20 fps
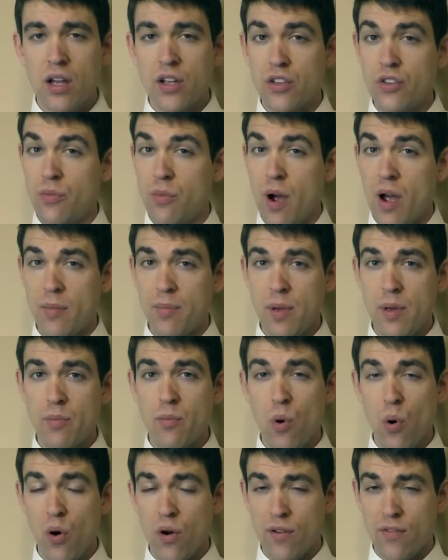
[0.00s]
You might be
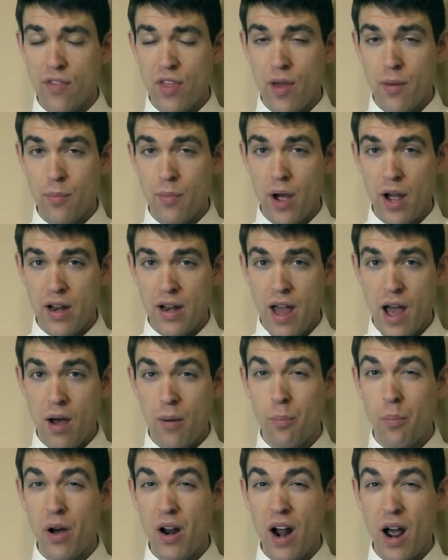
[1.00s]
bored of them by
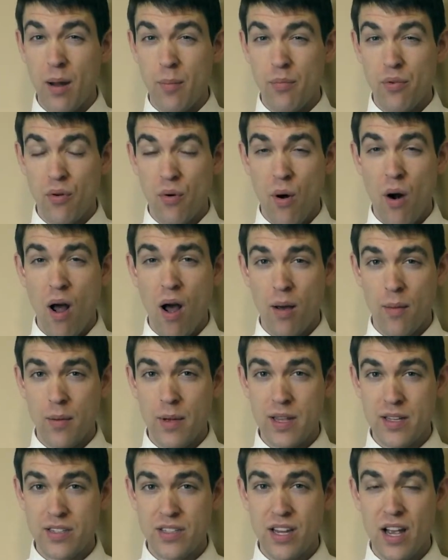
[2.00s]
now, but I
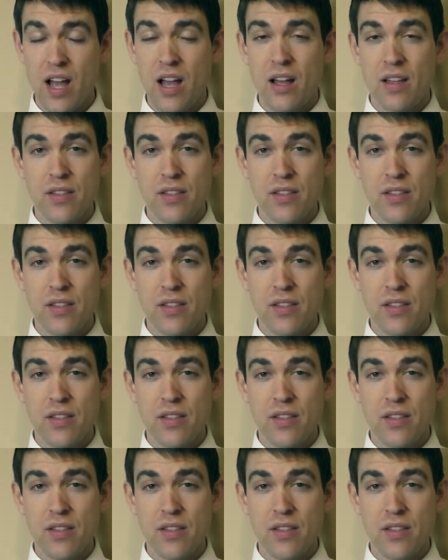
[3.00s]
promise